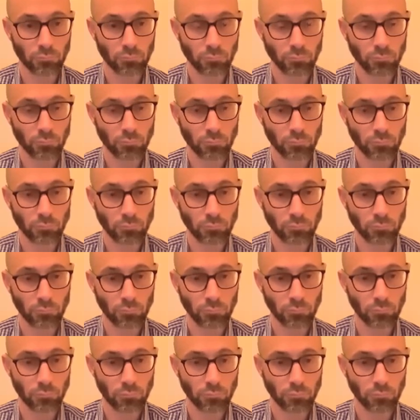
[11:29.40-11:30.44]

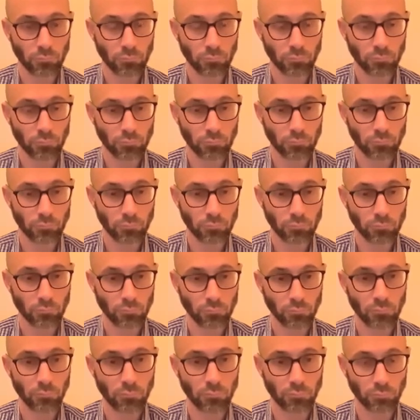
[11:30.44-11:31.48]

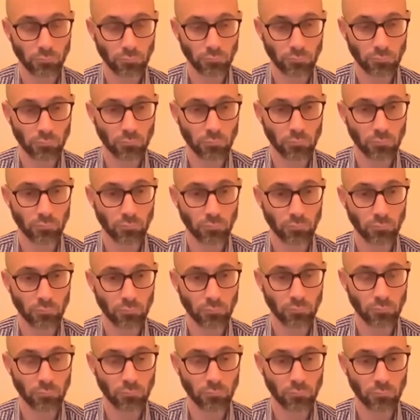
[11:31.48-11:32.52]

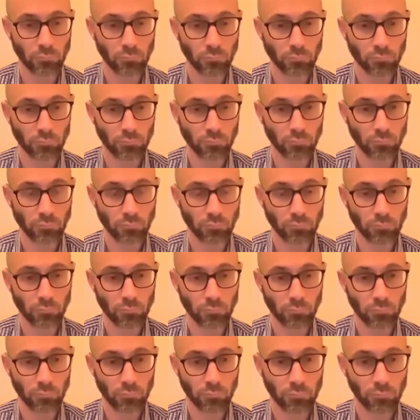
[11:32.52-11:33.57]

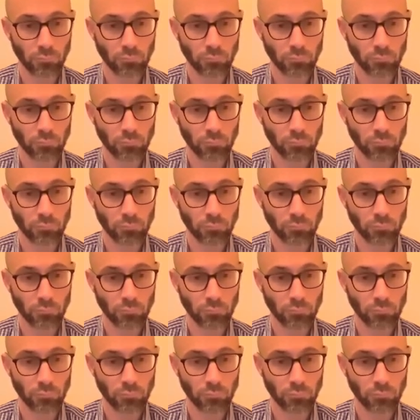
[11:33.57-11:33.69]
[no speech]